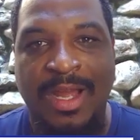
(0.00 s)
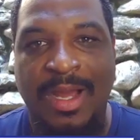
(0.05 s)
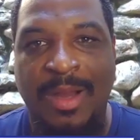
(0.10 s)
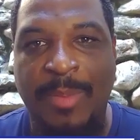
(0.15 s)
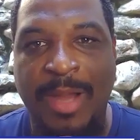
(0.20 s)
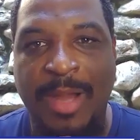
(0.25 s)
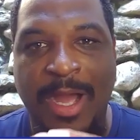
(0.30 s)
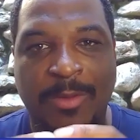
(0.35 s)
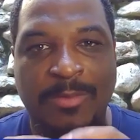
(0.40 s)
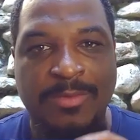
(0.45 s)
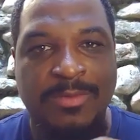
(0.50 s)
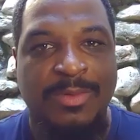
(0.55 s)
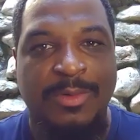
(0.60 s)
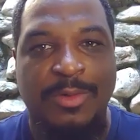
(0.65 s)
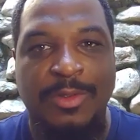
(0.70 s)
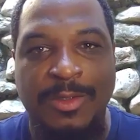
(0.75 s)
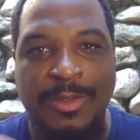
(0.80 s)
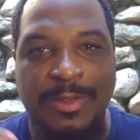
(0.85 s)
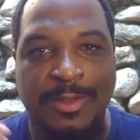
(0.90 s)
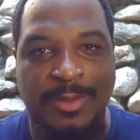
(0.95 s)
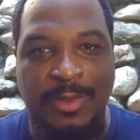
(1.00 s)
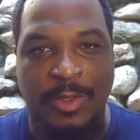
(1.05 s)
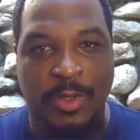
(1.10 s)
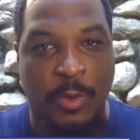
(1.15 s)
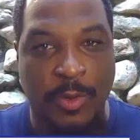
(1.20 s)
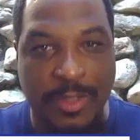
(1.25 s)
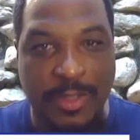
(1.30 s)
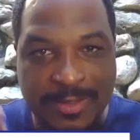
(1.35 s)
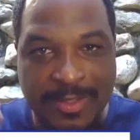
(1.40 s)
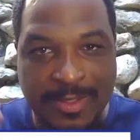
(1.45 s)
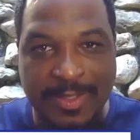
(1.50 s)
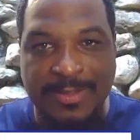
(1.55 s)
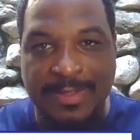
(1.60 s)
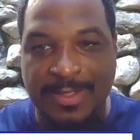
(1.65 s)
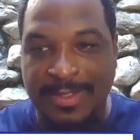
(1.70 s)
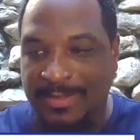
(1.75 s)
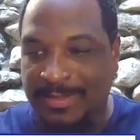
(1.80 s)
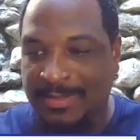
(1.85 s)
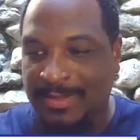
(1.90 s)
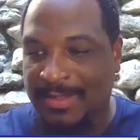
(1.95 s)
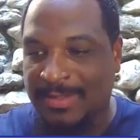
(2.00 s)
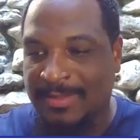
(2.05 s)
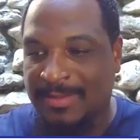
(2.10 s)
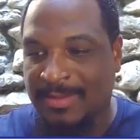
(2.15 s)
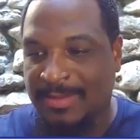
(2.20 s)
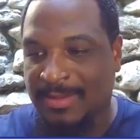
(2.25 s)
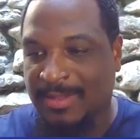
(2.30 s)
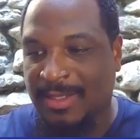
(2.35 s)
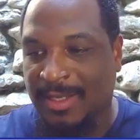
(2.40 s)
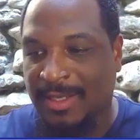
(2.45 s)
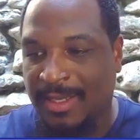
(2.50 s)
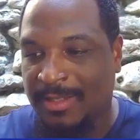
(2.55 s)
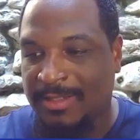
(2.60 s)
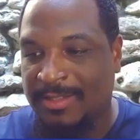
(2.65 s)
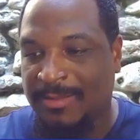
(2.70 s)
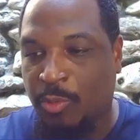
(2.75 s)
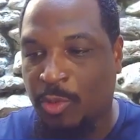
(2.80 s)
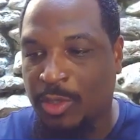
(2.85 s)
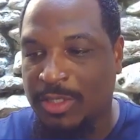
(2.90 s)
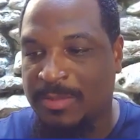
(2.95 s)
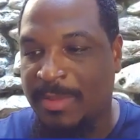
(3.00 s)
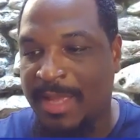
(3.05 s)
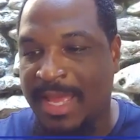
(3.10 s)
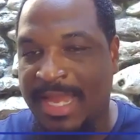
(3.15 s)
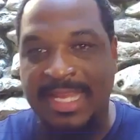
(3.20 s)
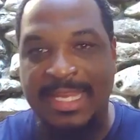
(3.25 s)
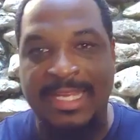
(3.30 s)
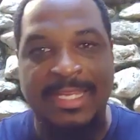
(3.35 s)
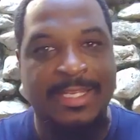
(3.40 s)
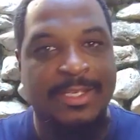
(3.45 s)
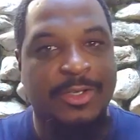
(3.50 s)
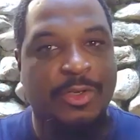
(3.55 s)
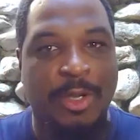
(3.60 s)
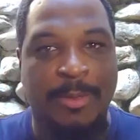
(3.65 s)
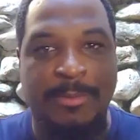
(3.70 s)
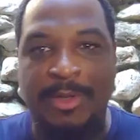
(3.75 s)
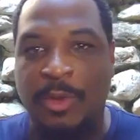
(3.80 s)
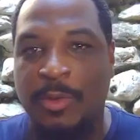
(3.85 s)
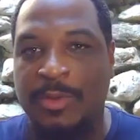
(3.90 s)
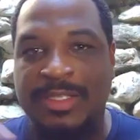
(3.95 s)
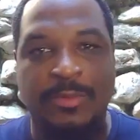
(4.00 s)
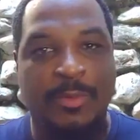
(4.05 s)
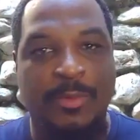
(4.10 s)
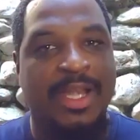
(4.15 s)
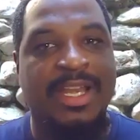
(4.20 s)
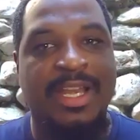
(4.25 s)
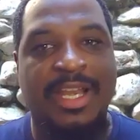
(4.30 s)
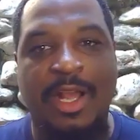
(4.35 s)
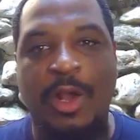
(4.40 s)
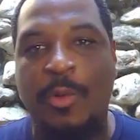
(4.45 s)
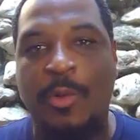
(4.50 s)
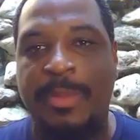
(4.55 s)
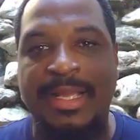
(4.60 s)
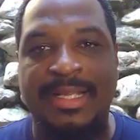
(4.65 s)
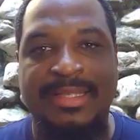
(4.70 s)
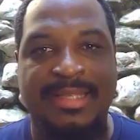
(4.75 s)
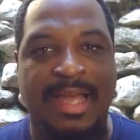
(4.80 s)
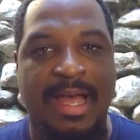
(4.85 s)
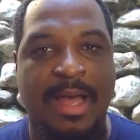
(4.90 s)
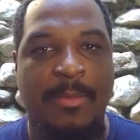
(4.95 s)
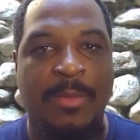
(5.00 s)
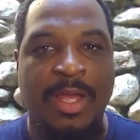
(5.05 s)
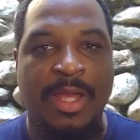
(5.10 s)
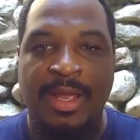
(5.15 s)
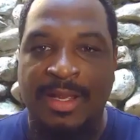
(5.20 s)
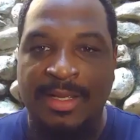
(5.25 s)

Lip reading: about, is sports betting and crypto, is it ready to go big time?